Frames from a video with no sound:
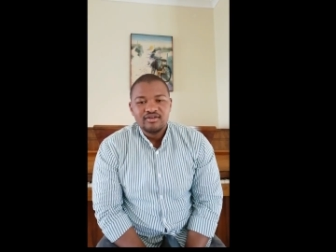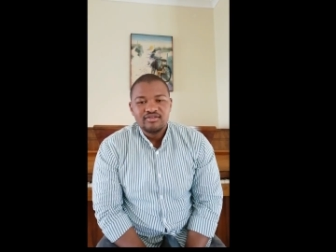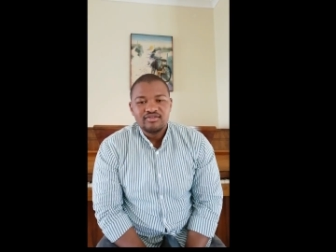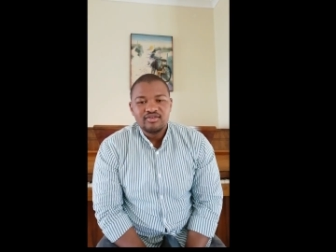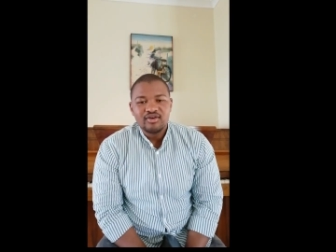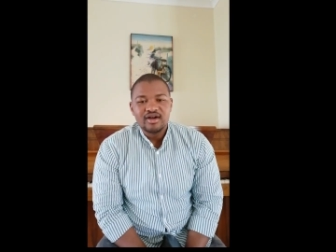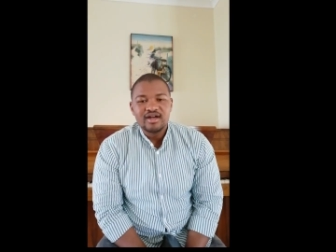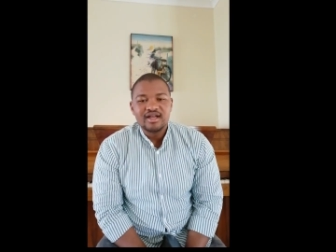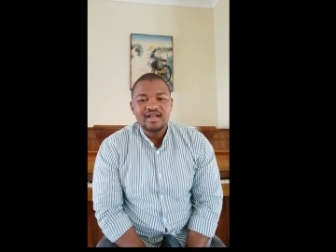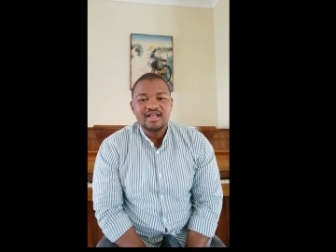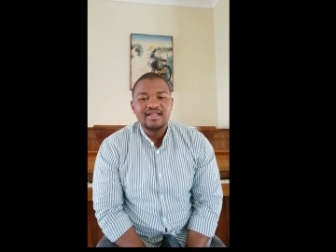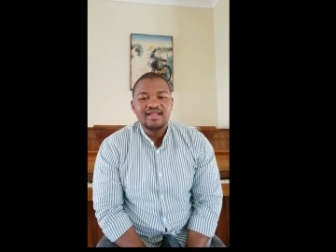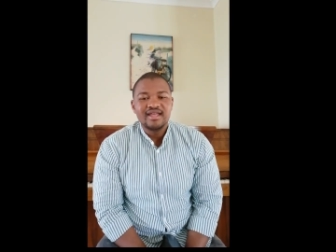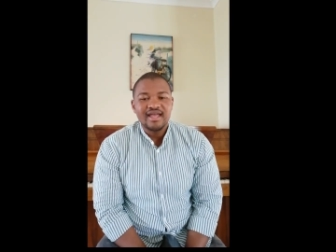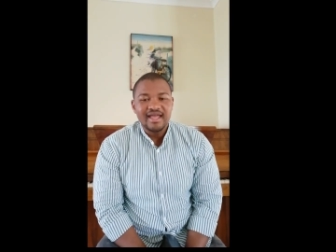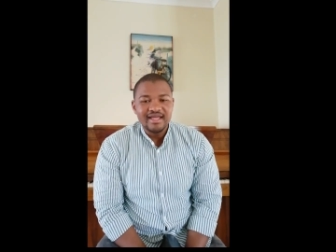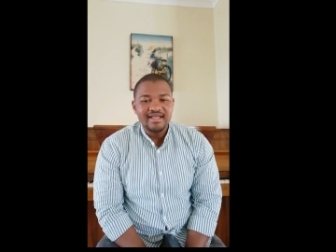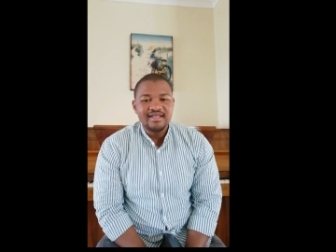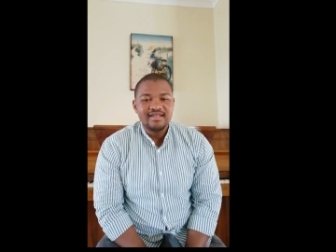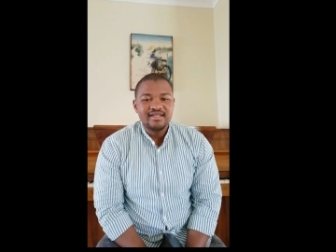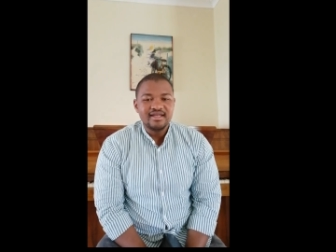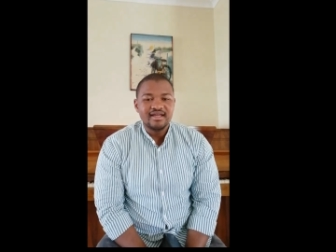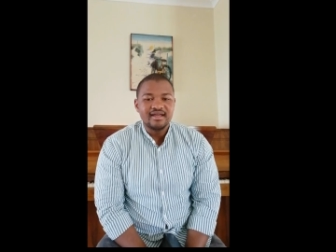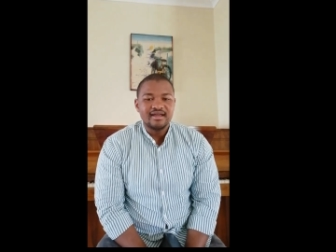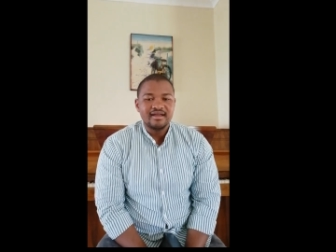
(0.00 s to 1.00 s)
for
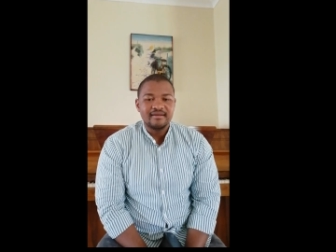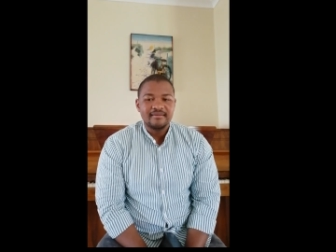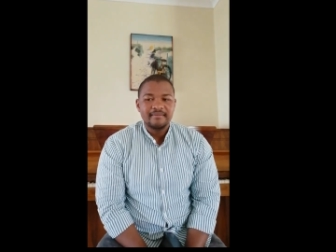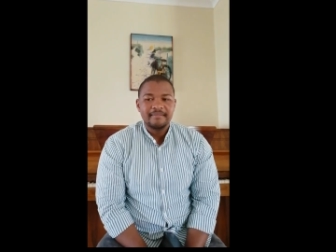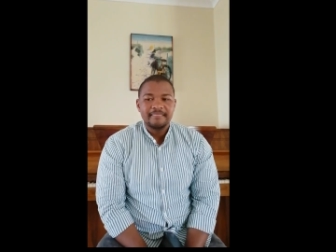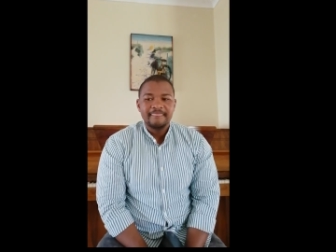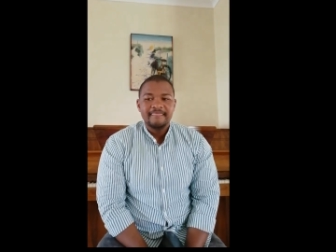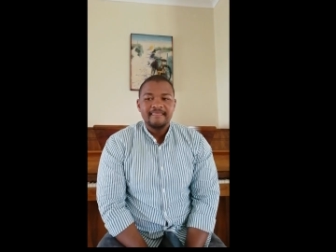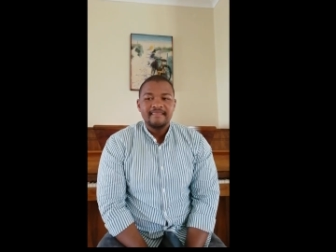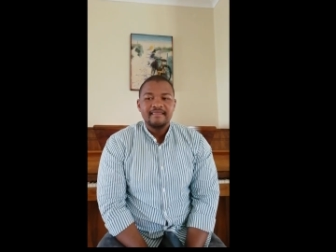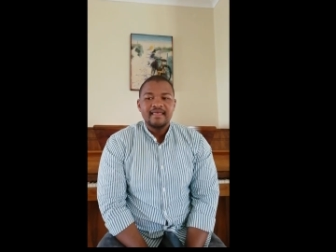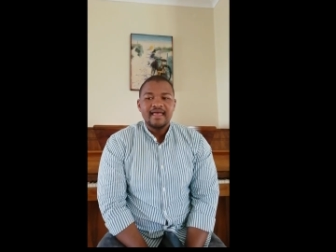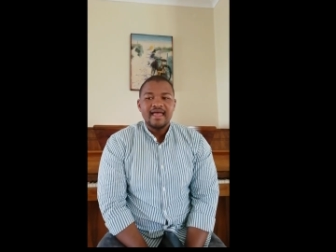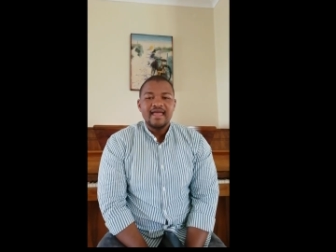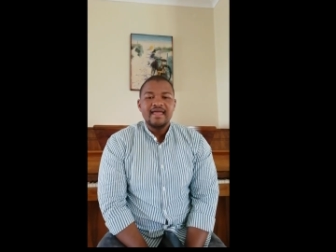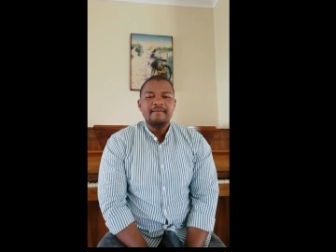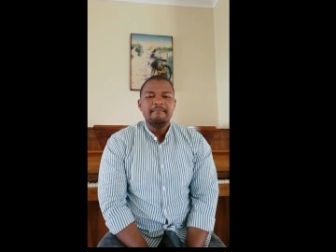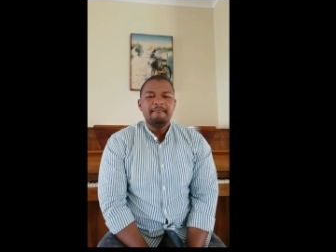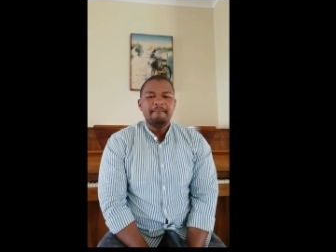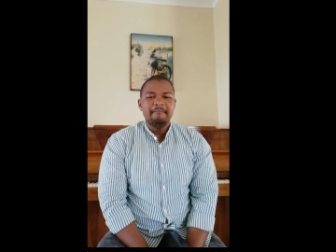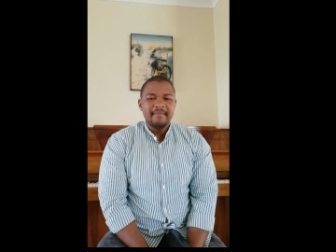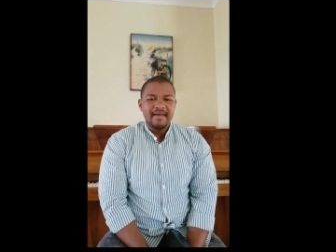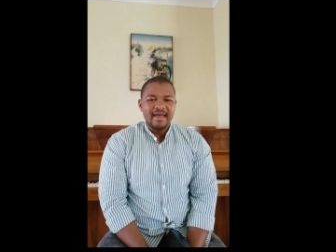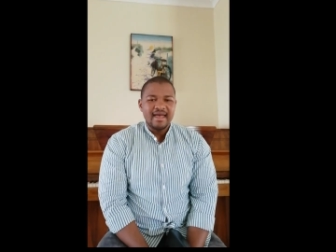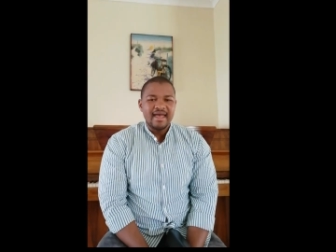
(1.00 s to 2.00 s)
creating
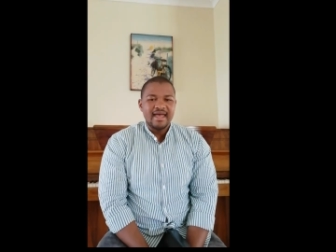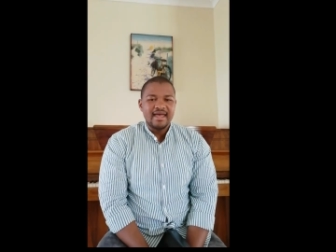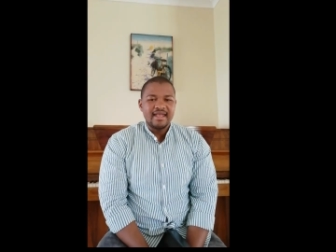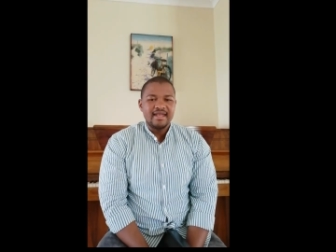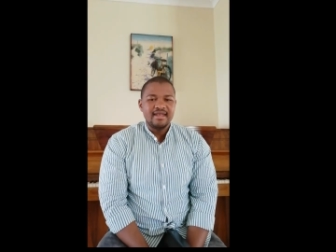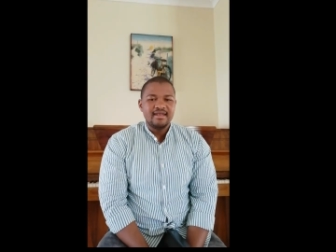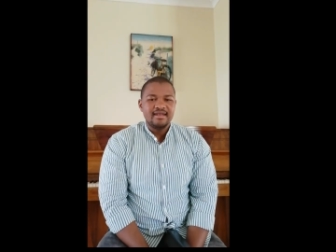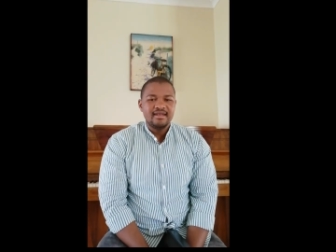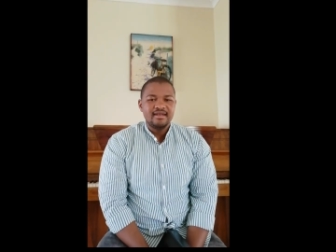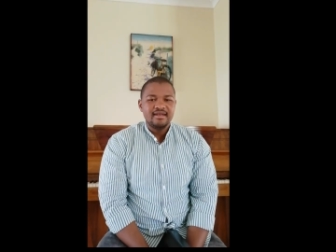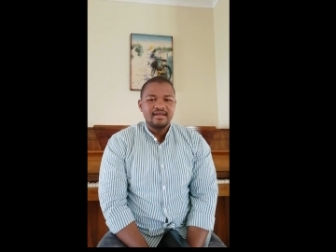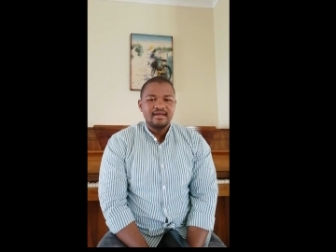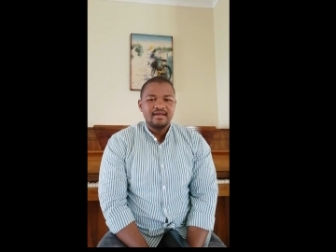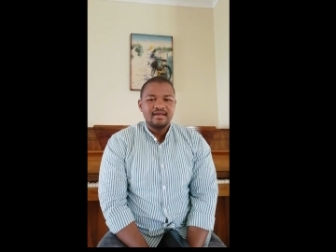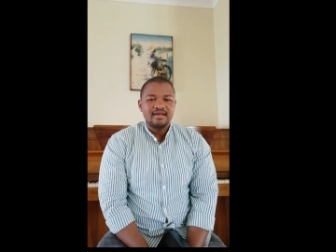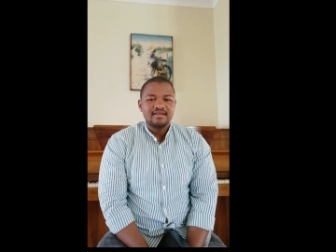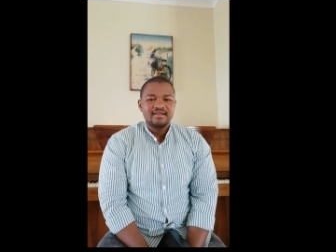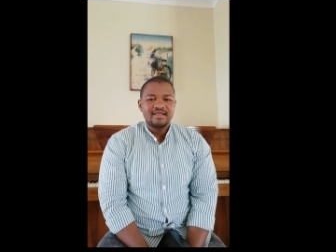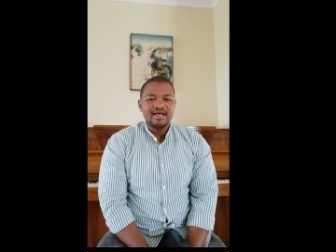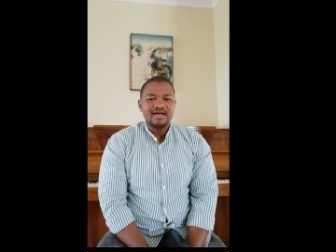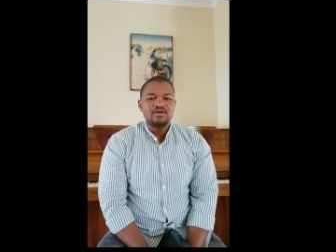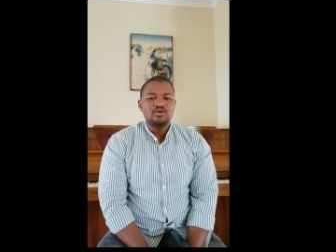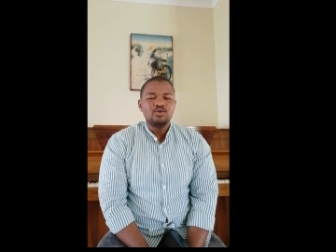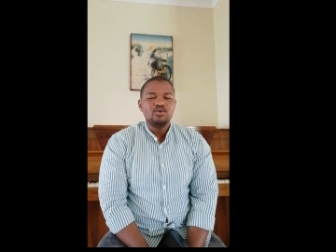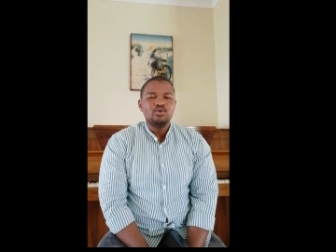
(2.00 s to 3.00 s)
a man
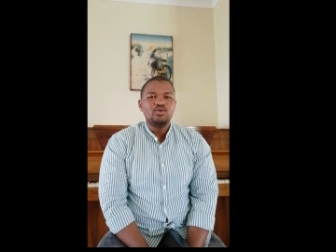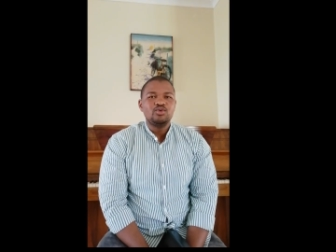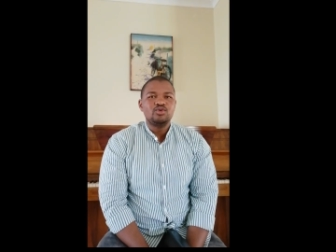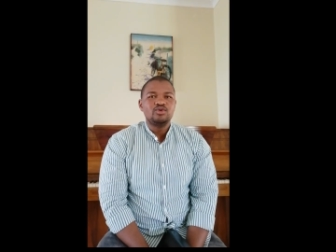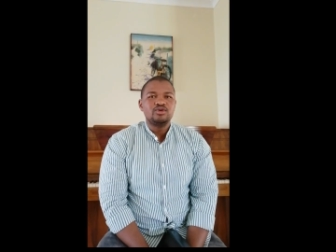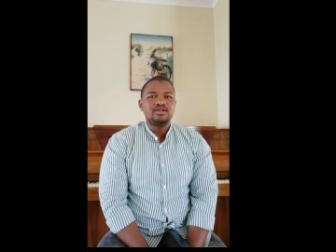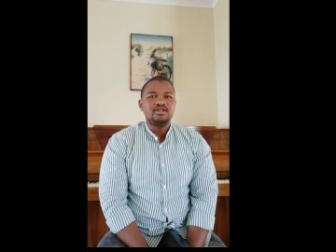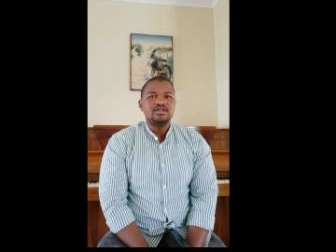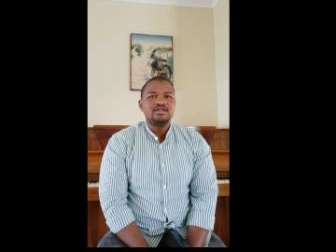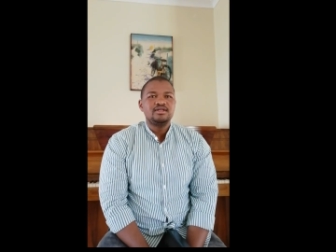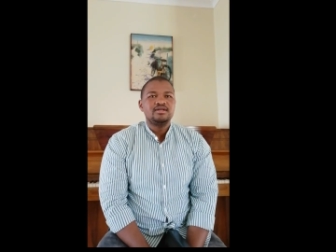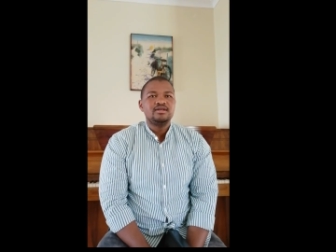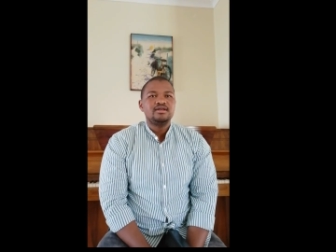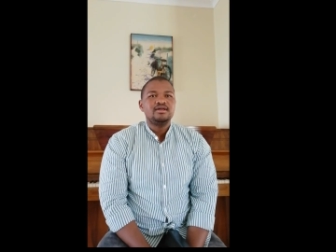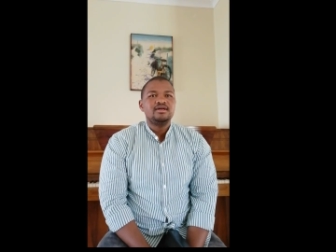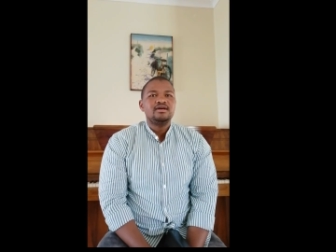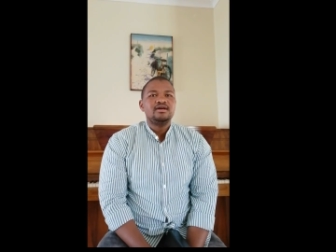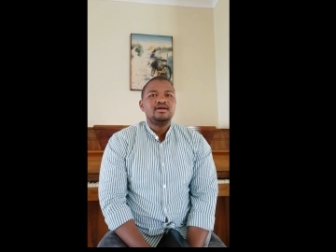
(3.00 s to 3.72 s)
that would